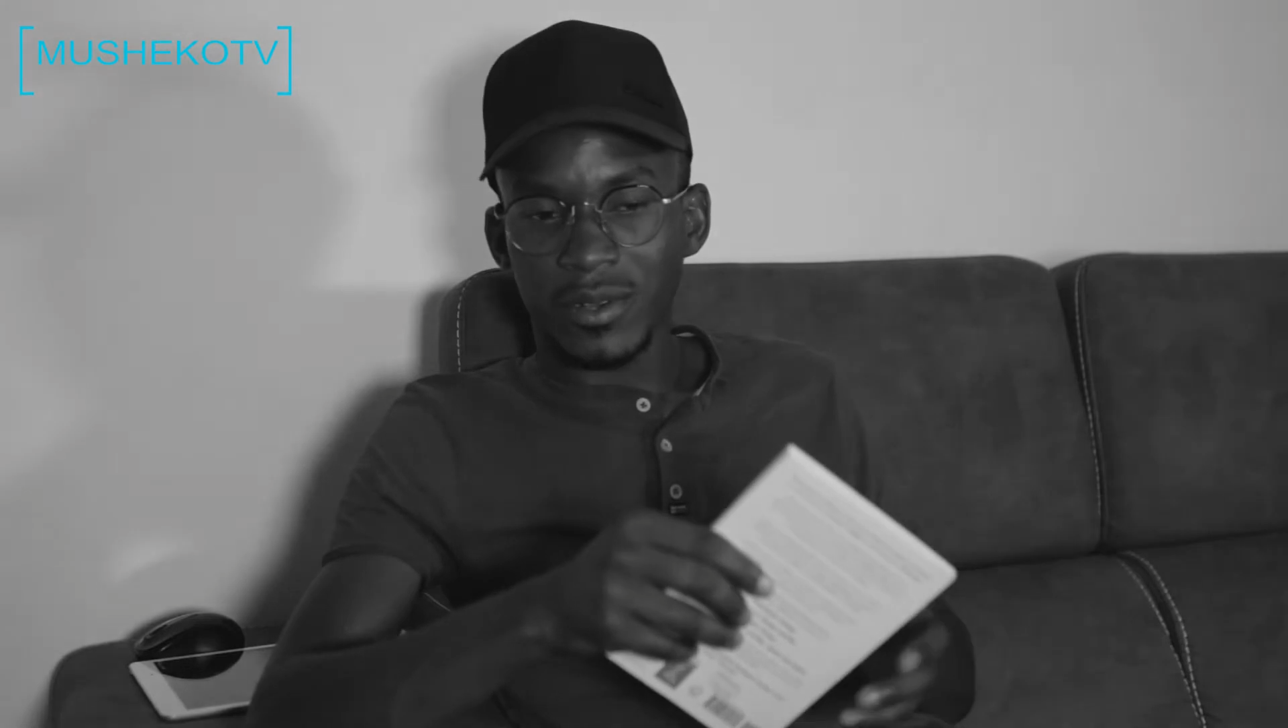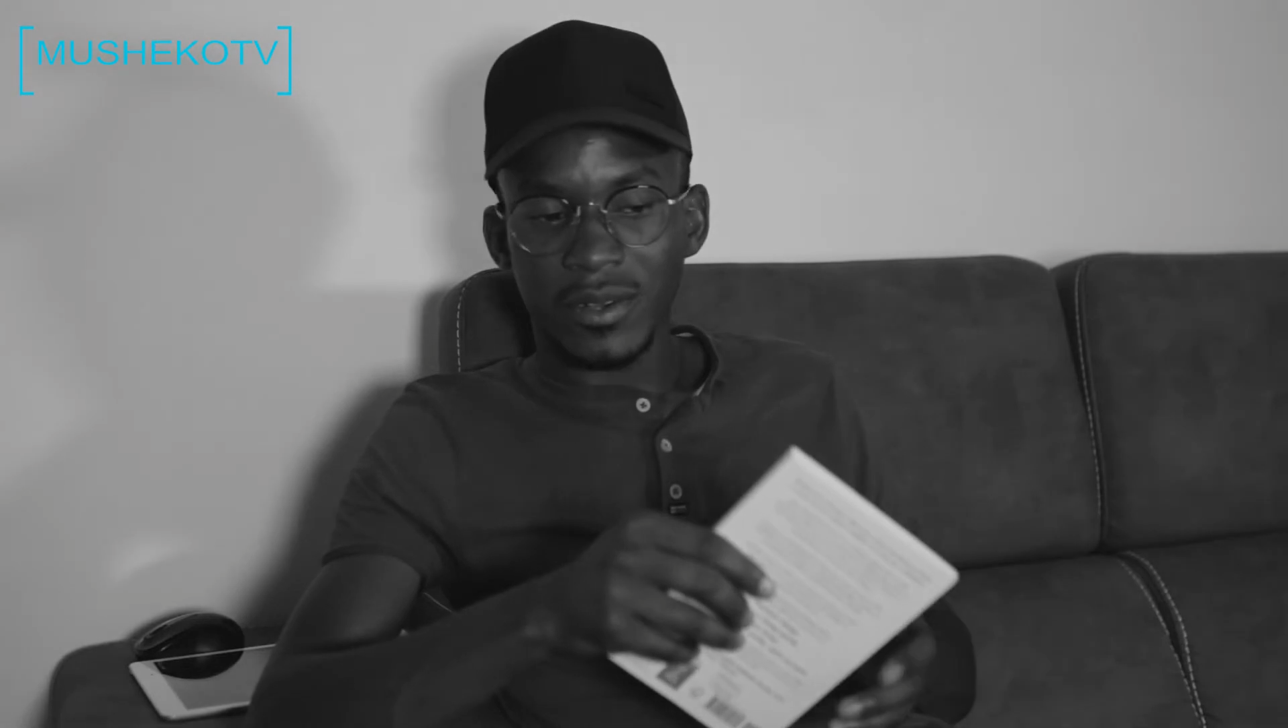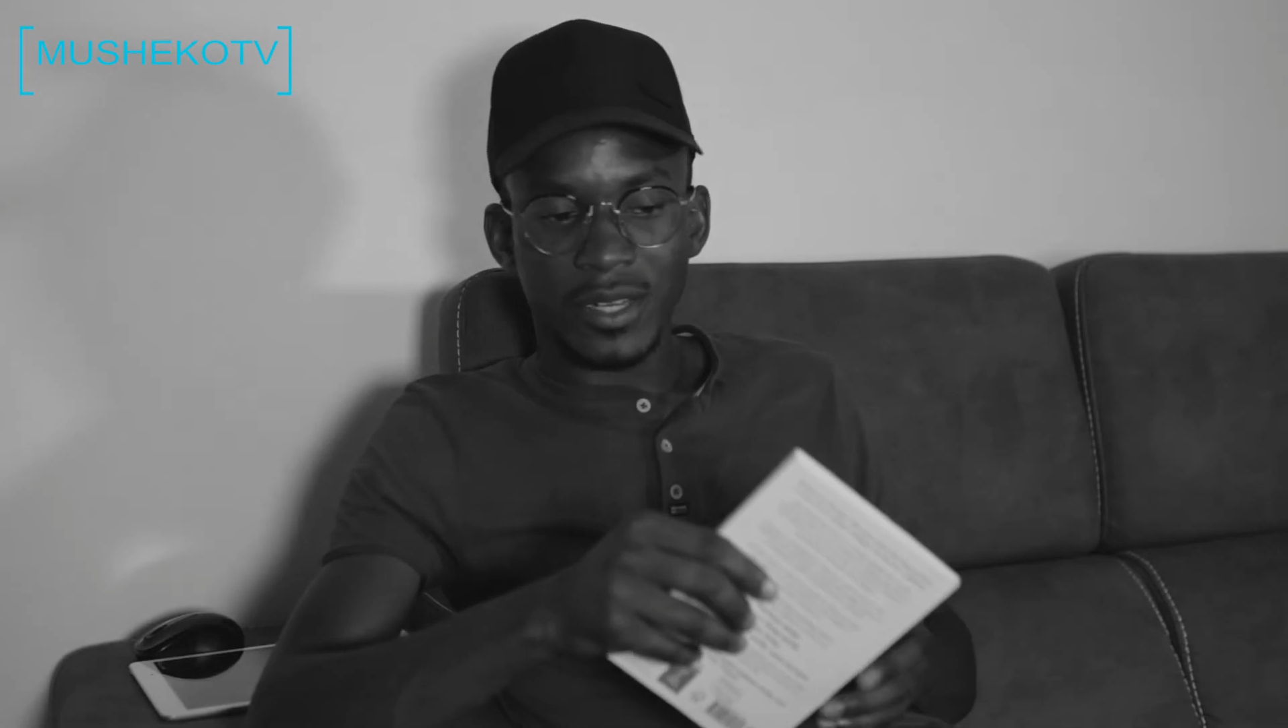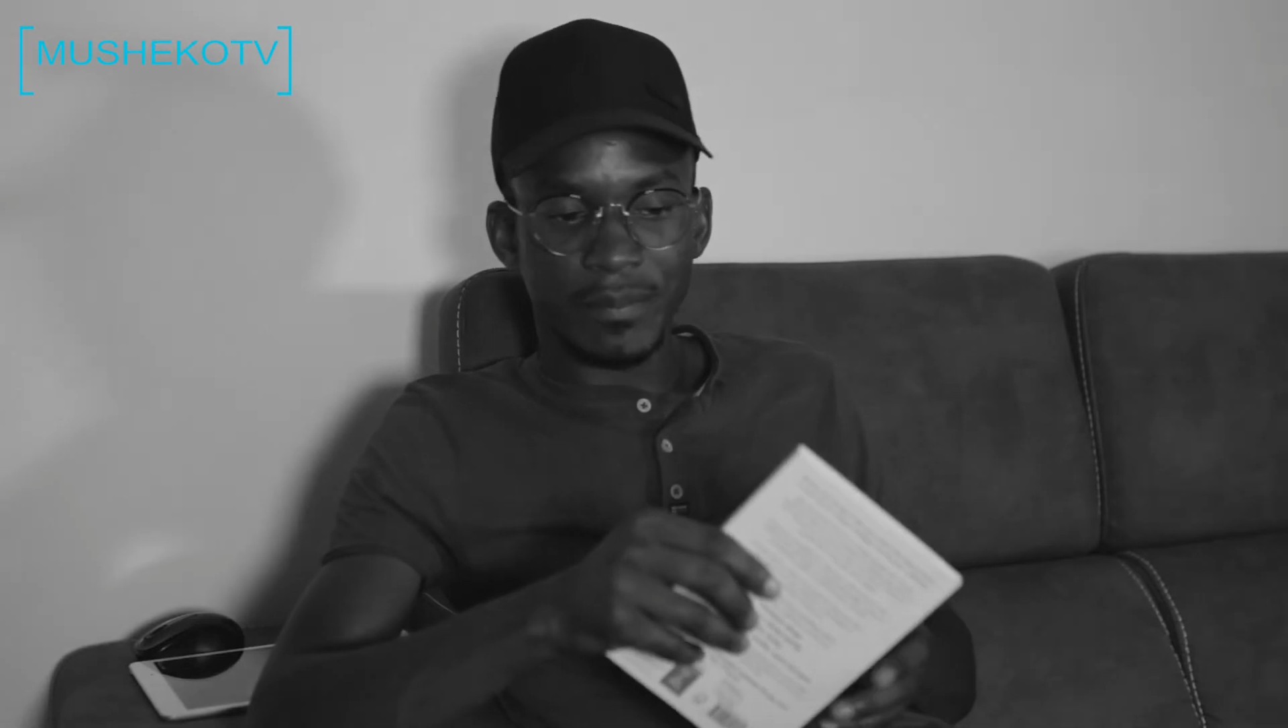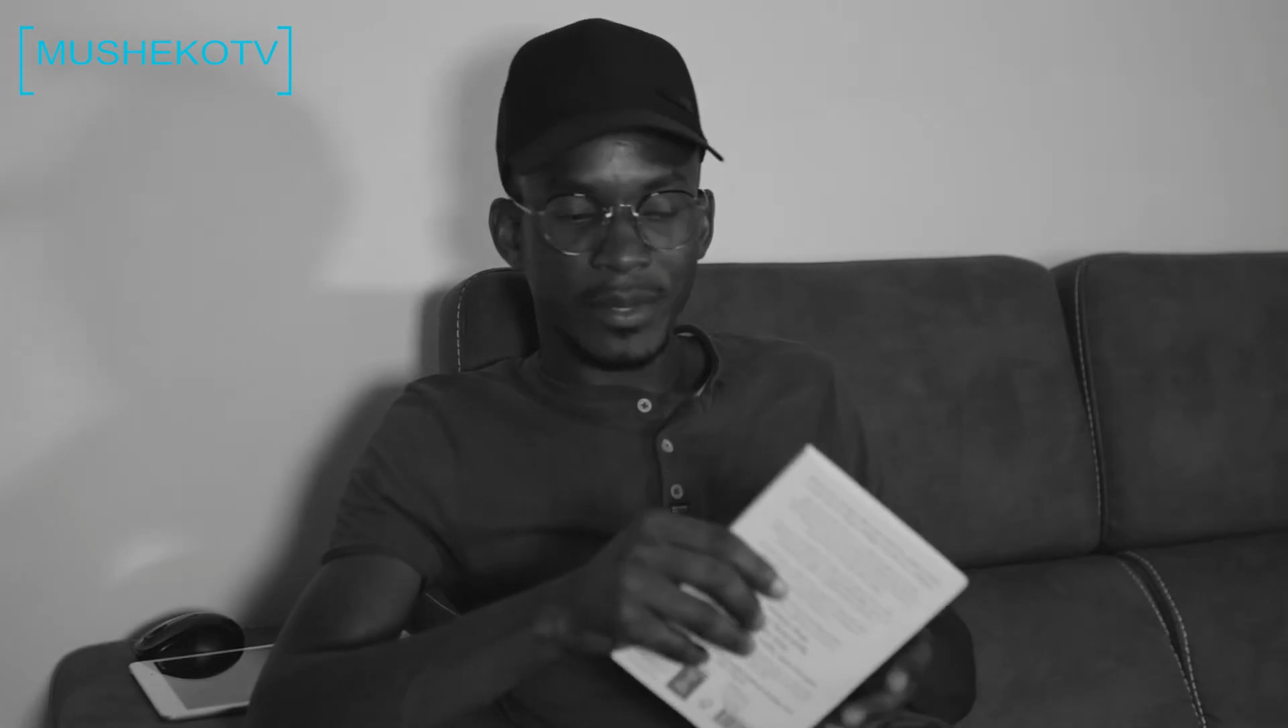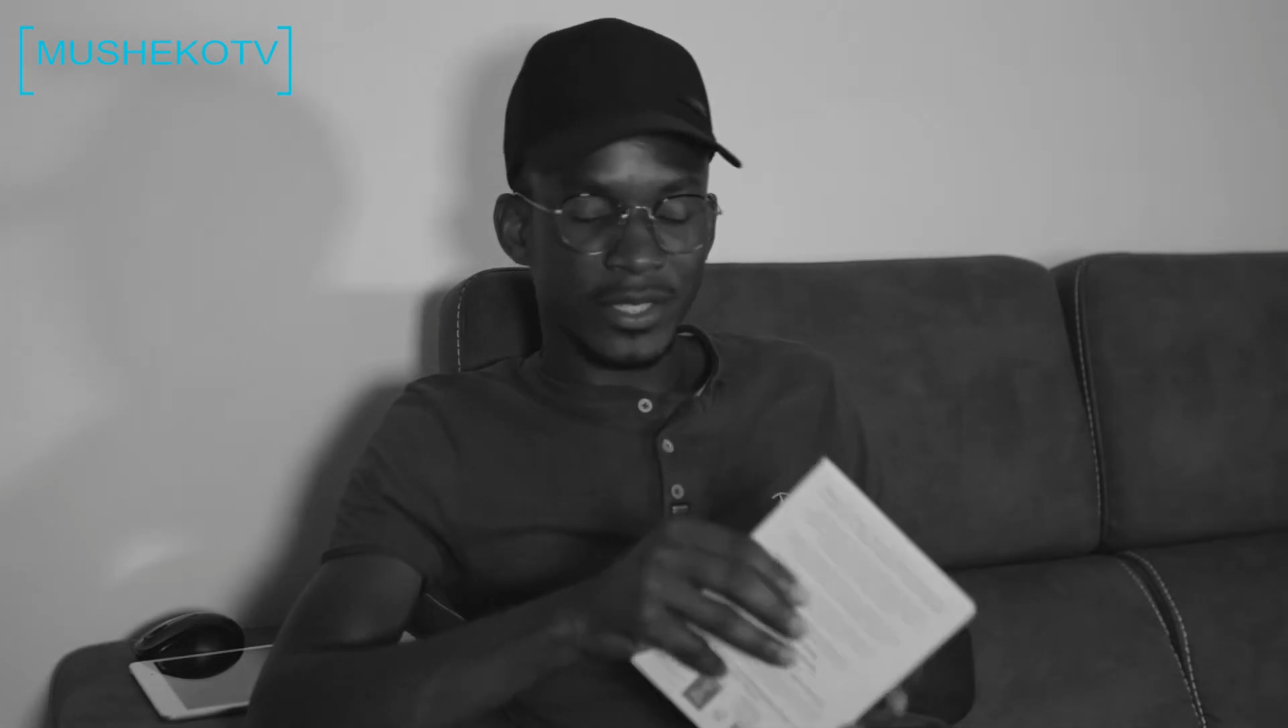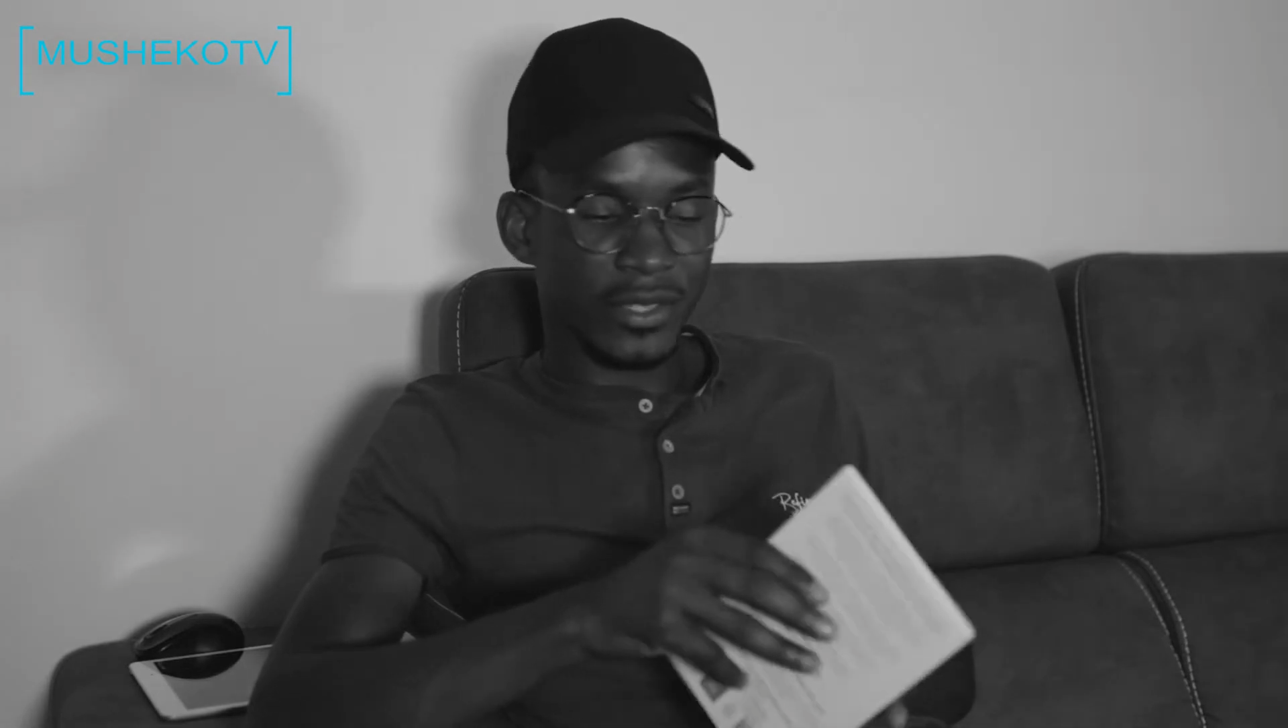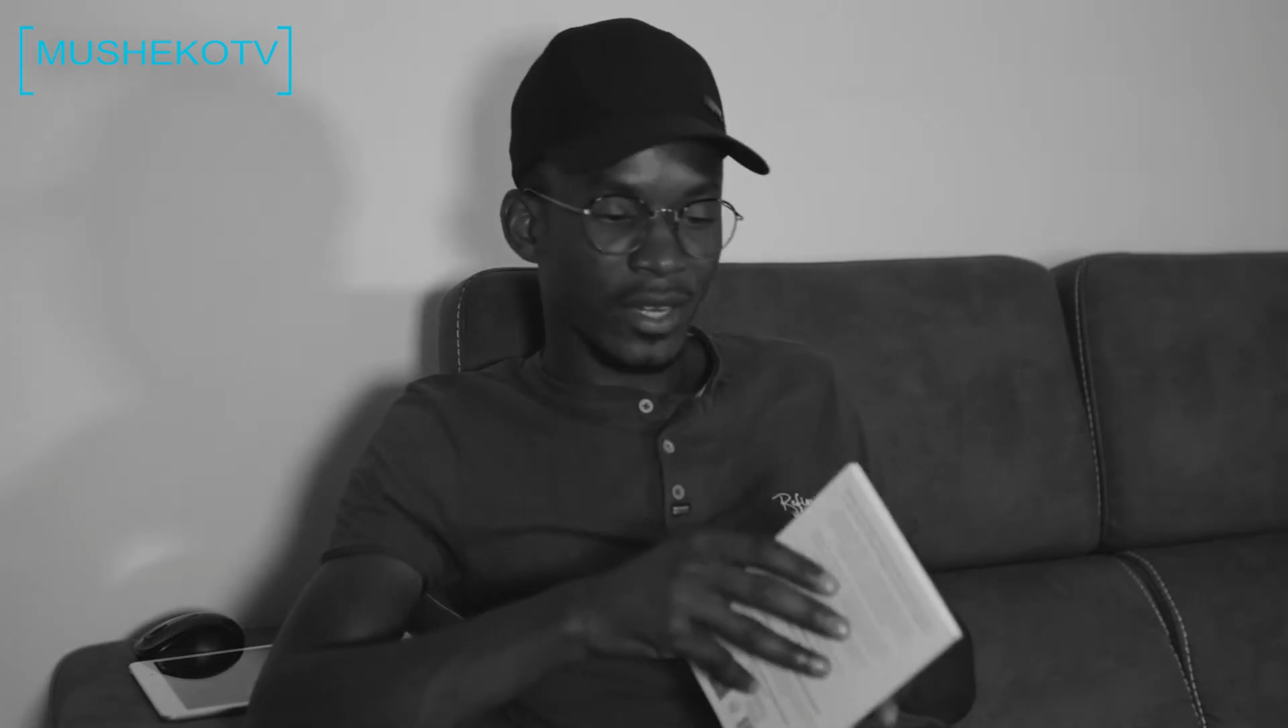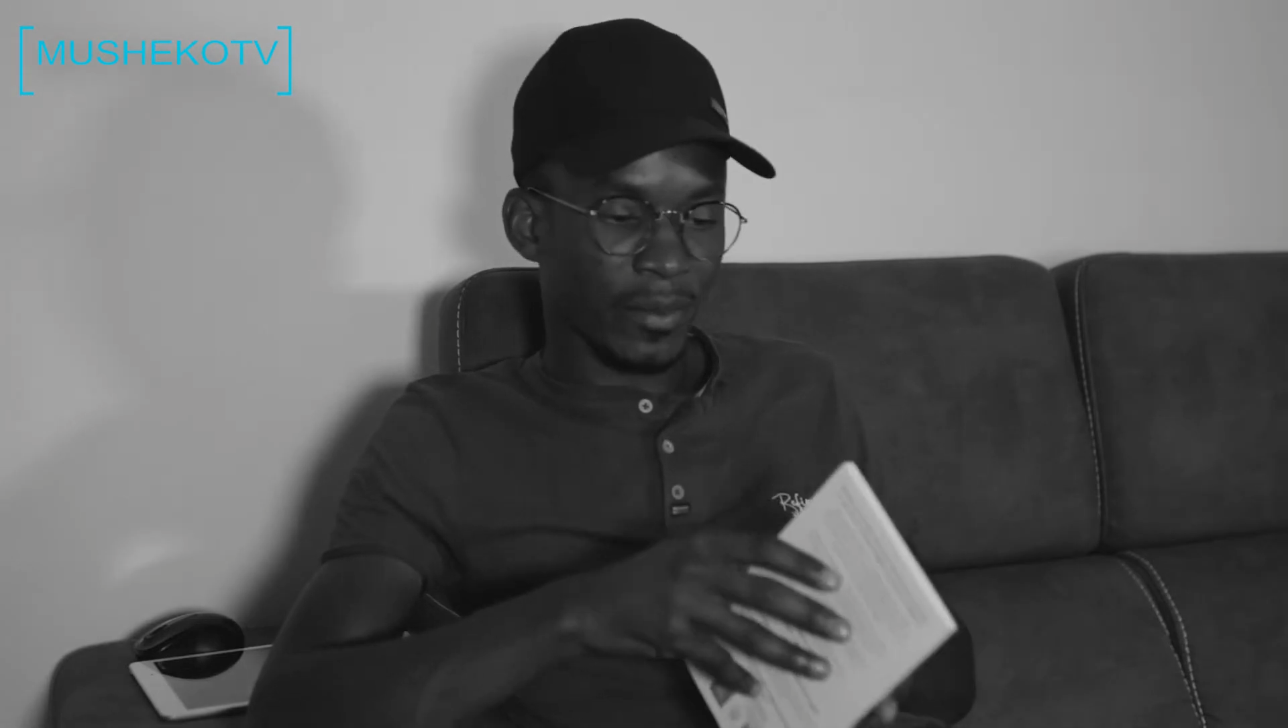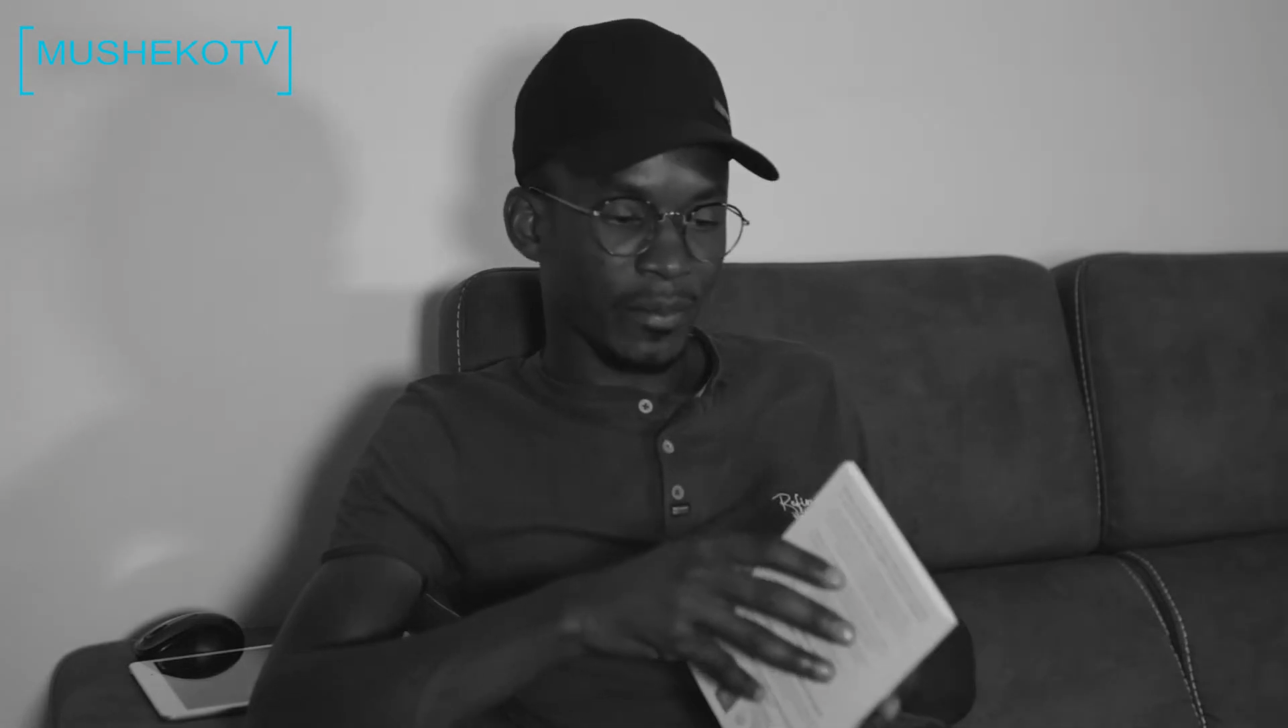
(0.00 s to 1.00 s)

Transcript: on a particular